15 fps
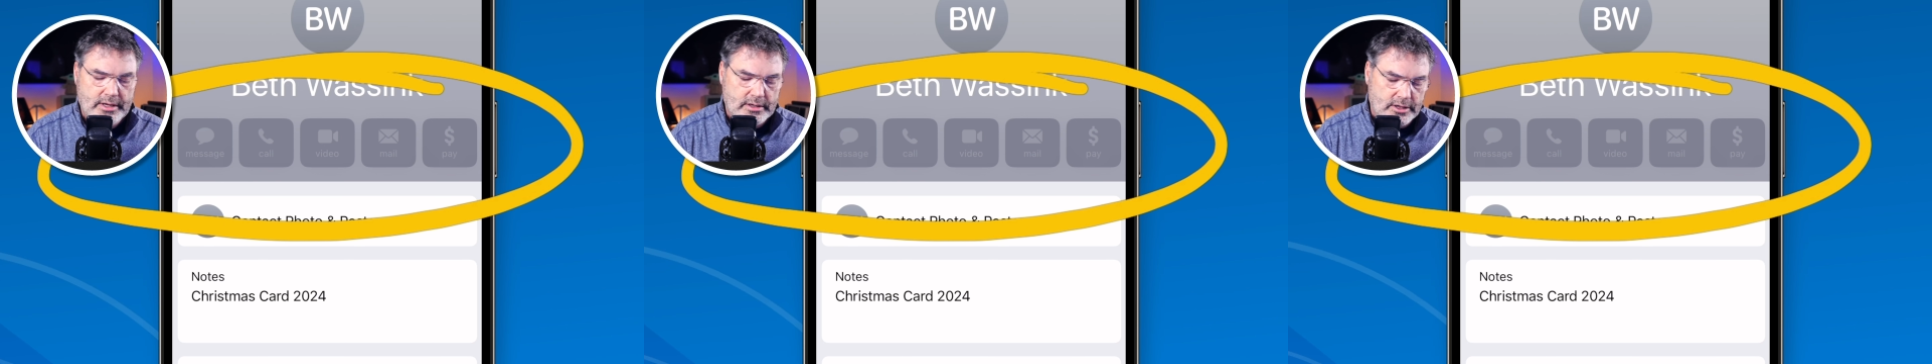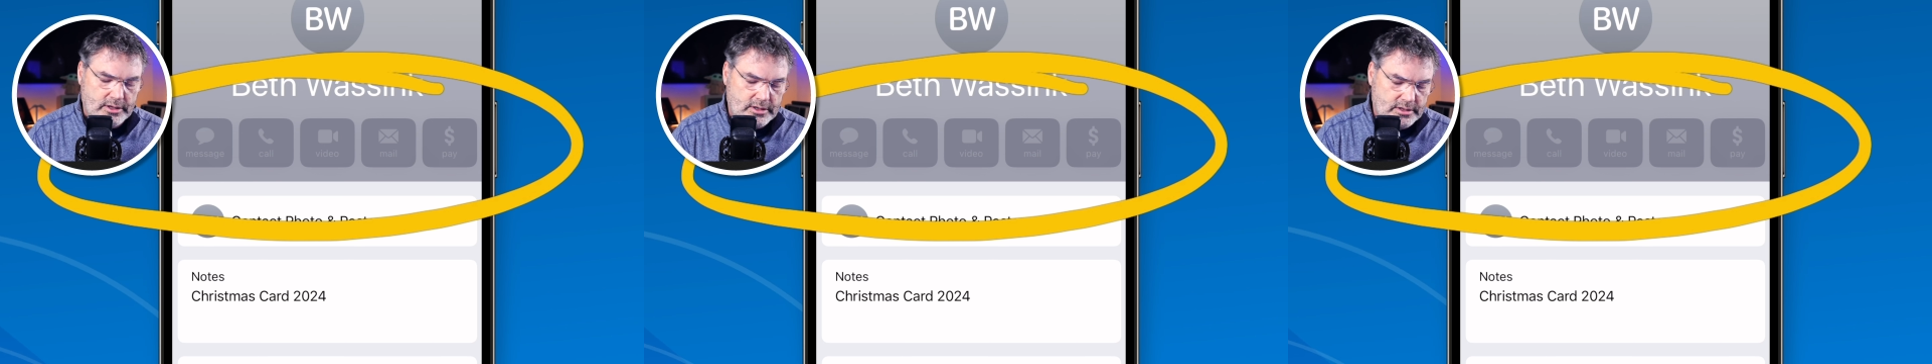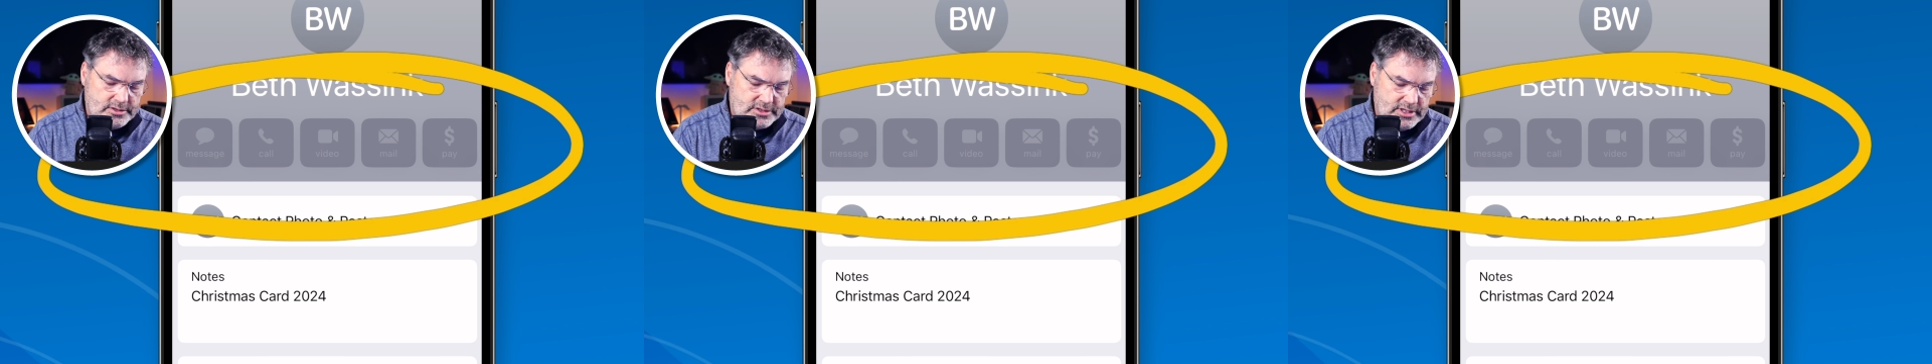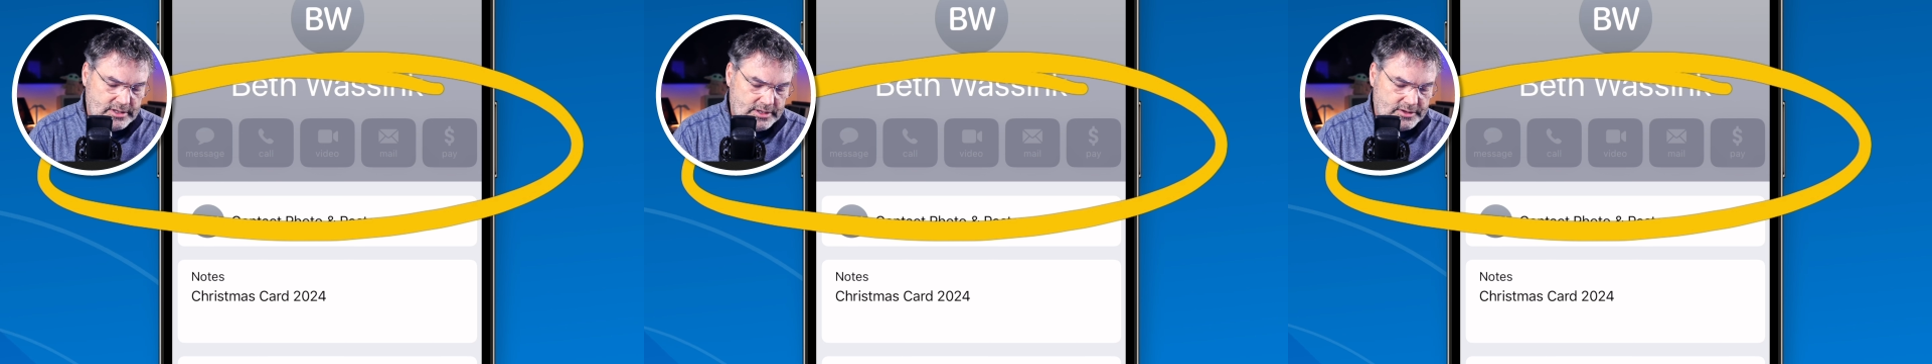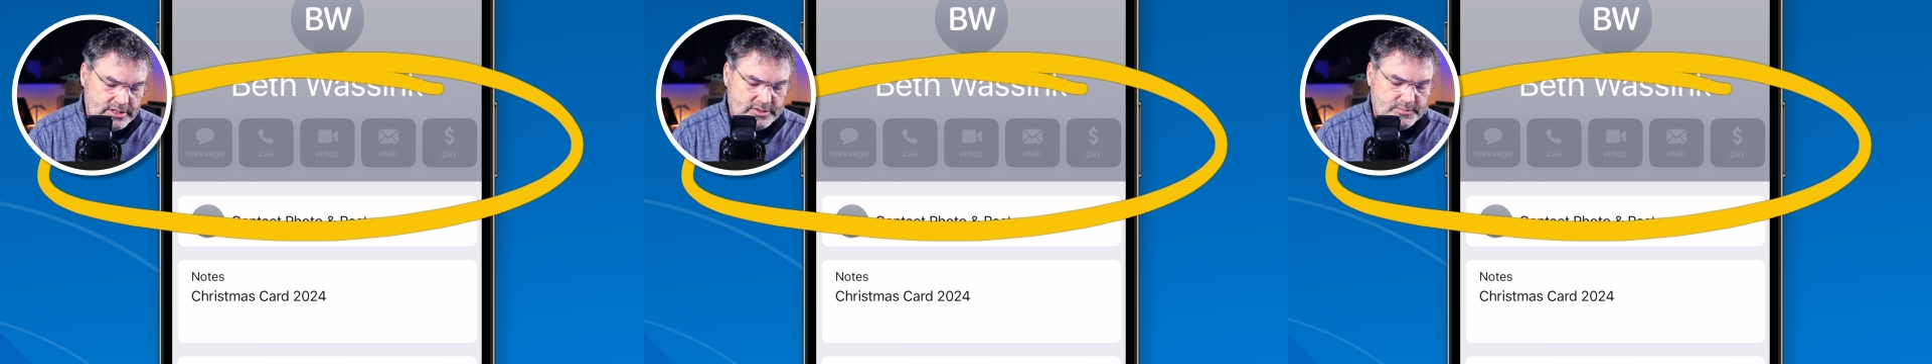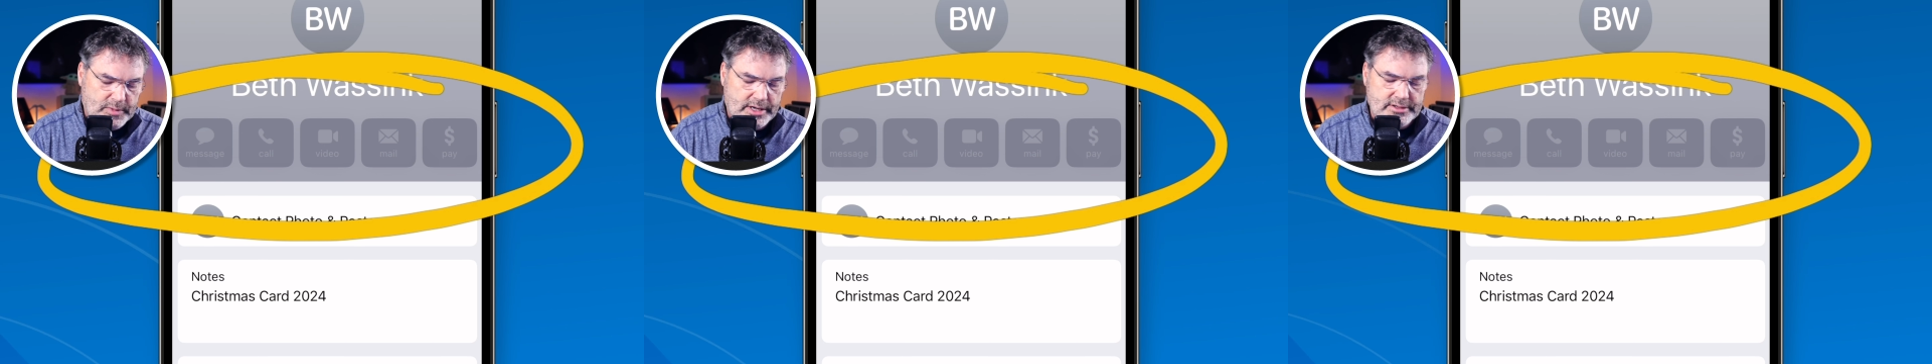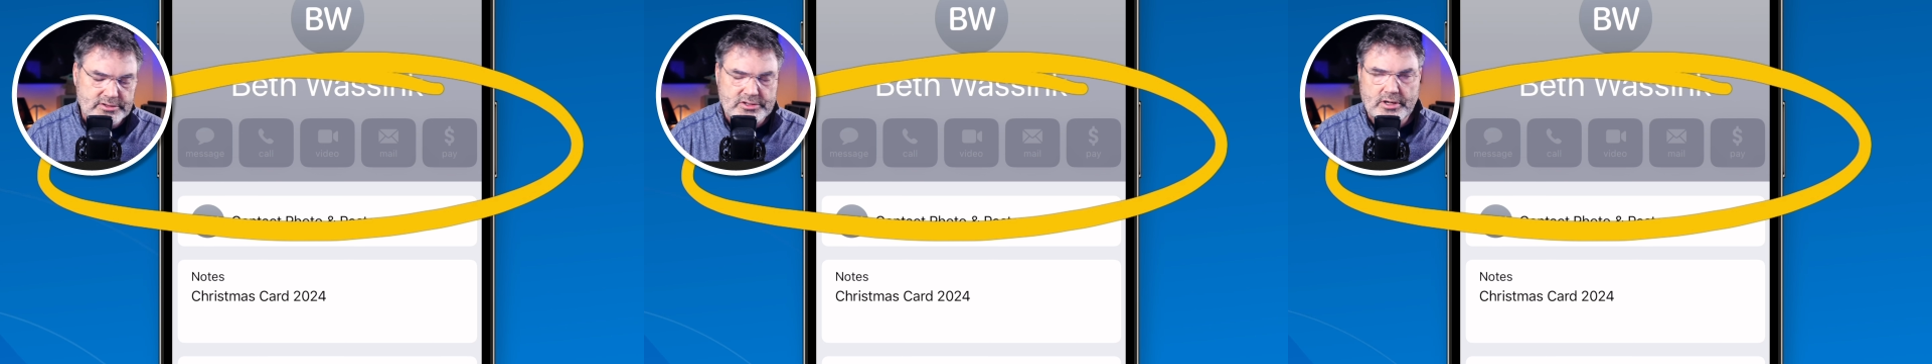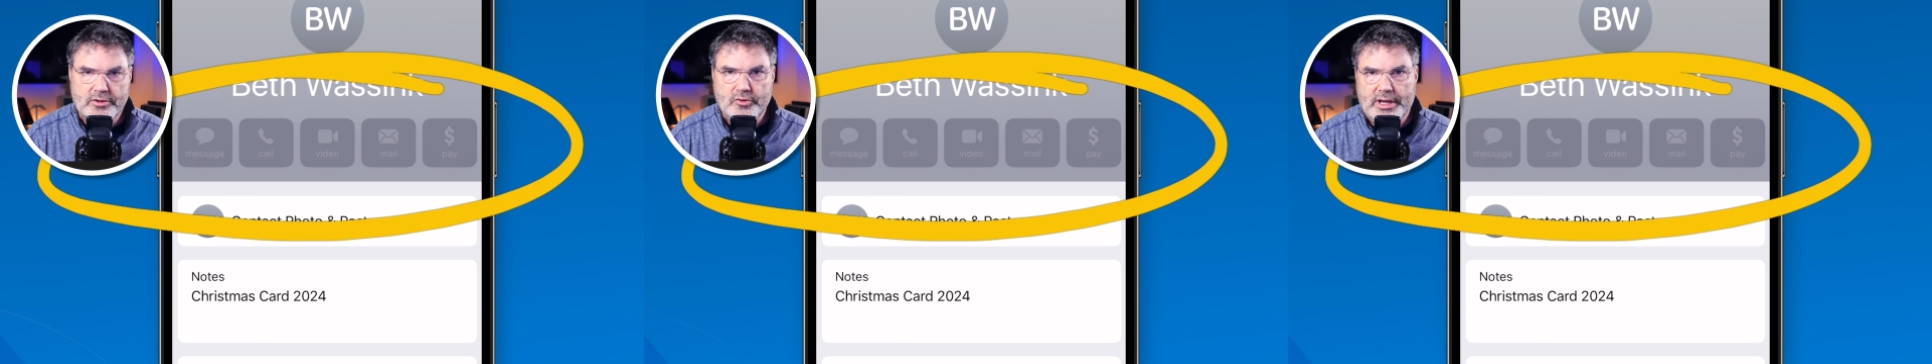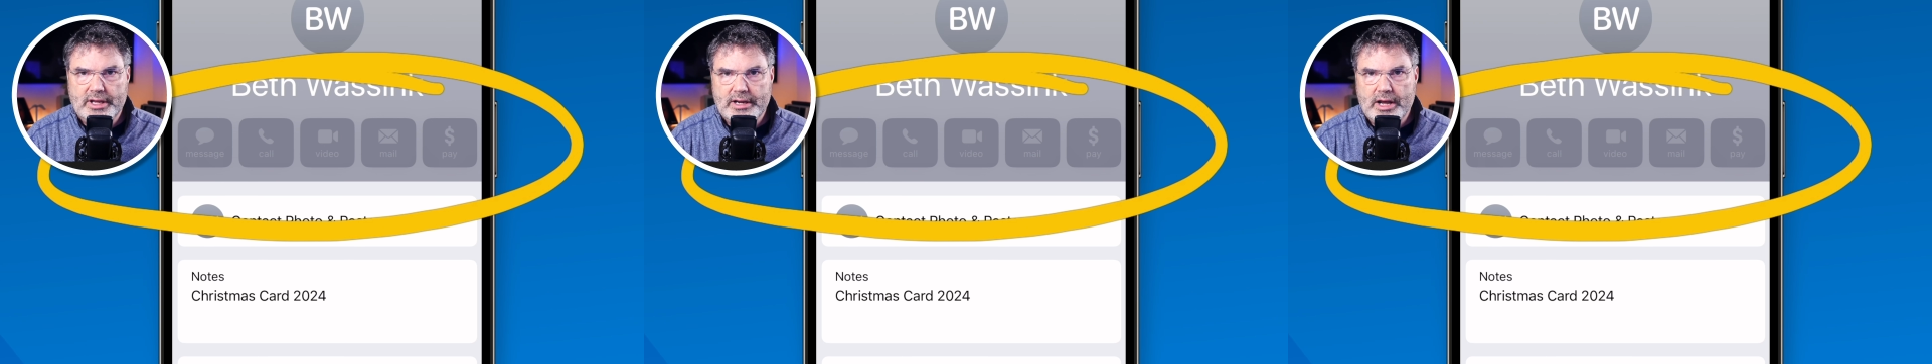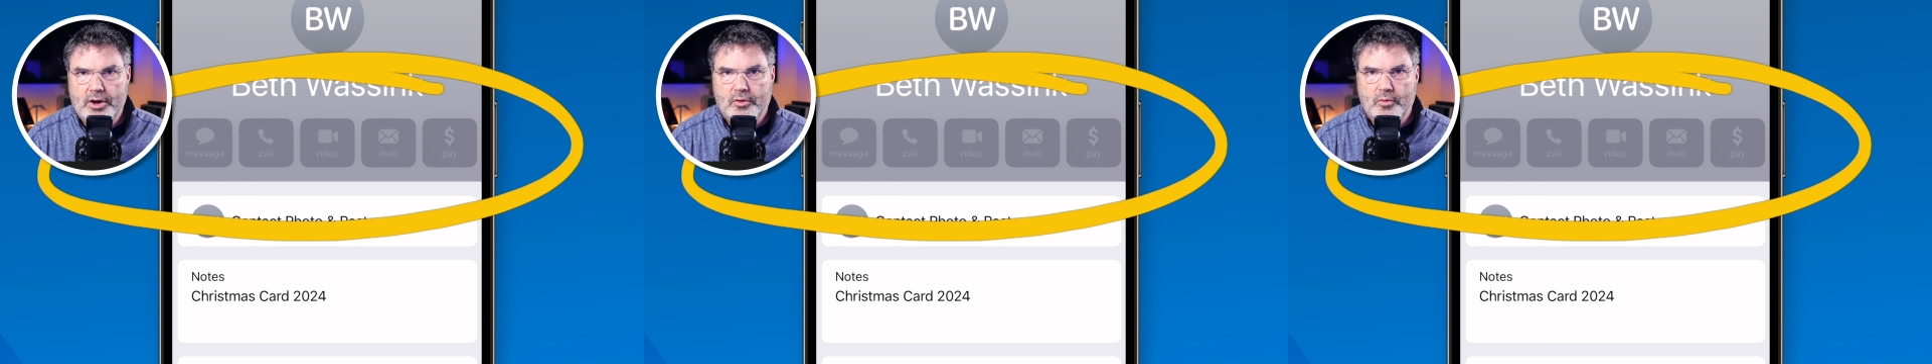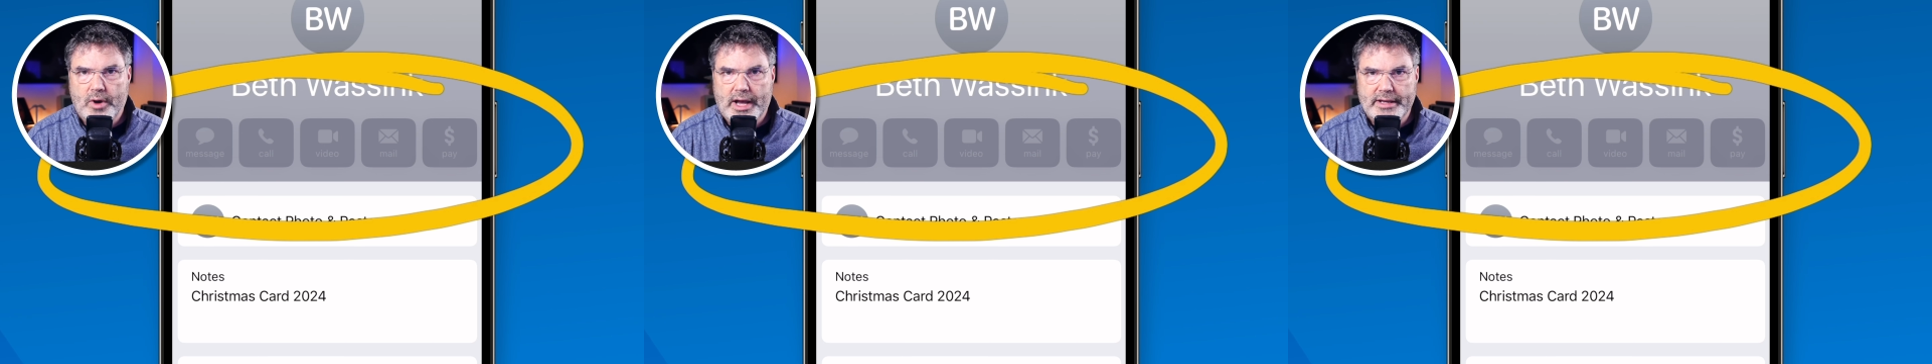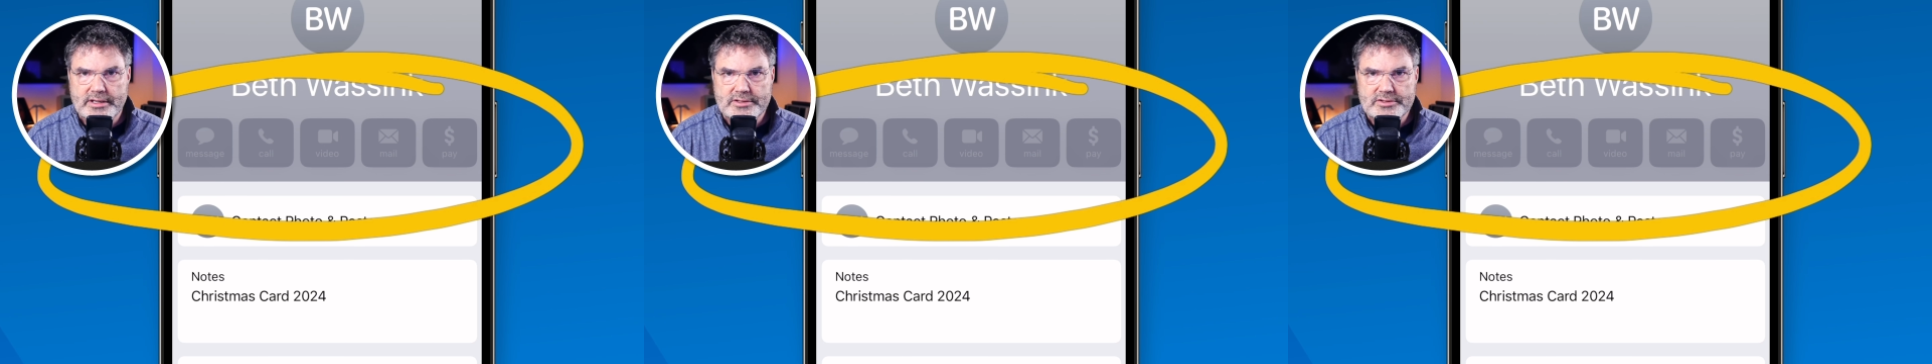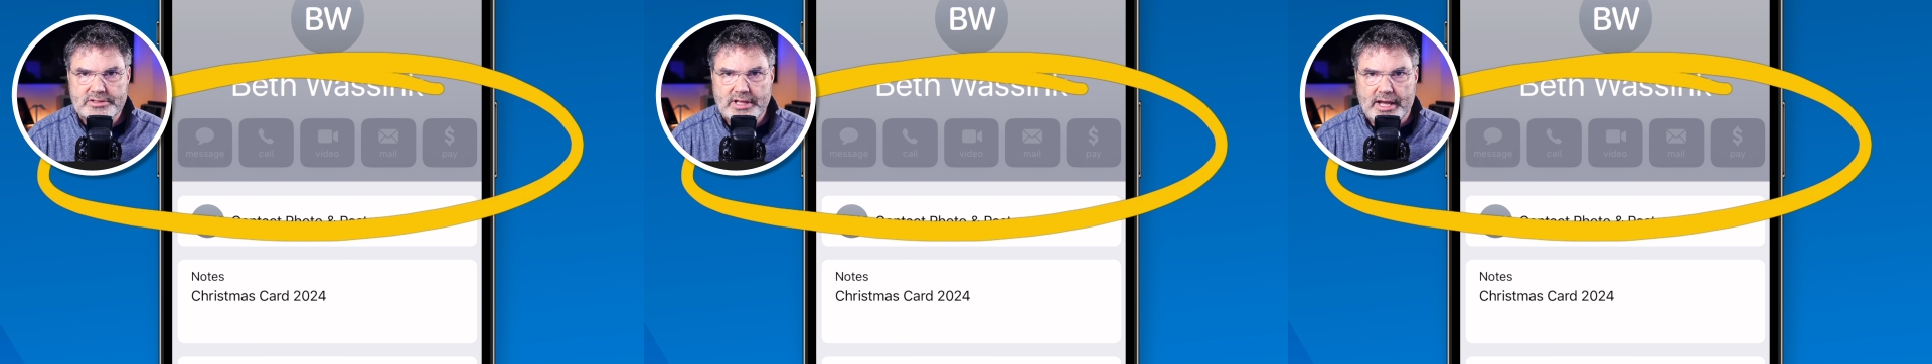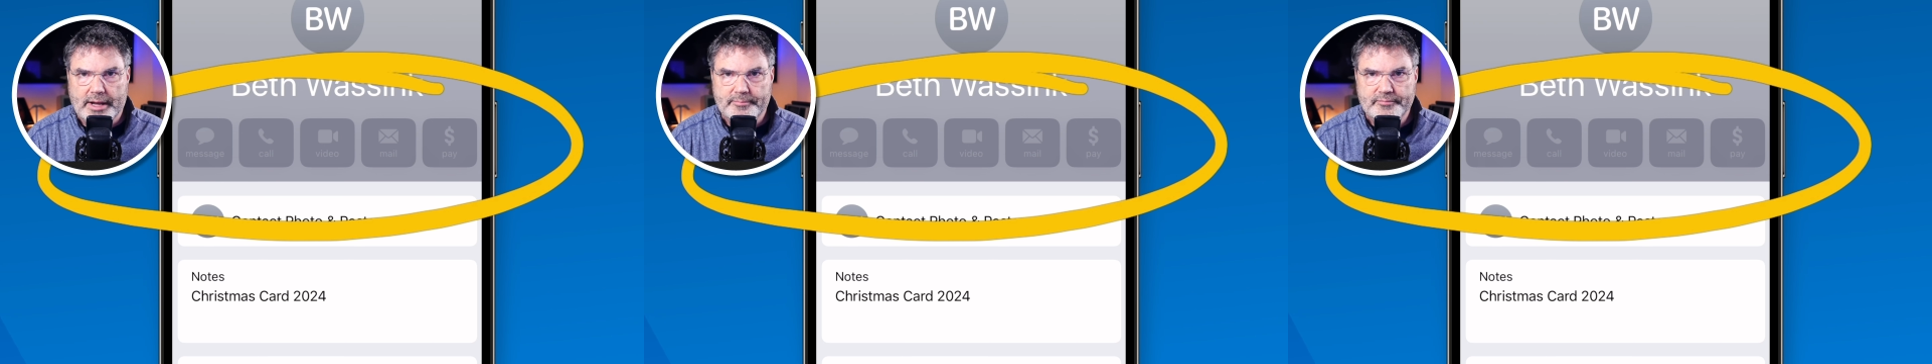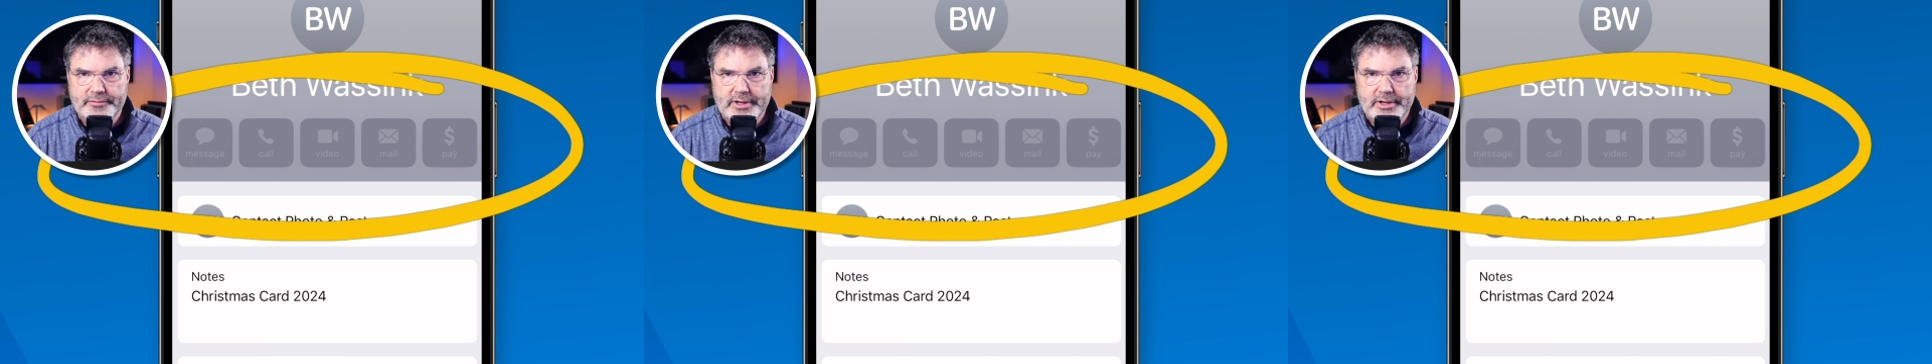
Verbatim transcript: Now you're going to see that these buttons are grayed out. Why is that?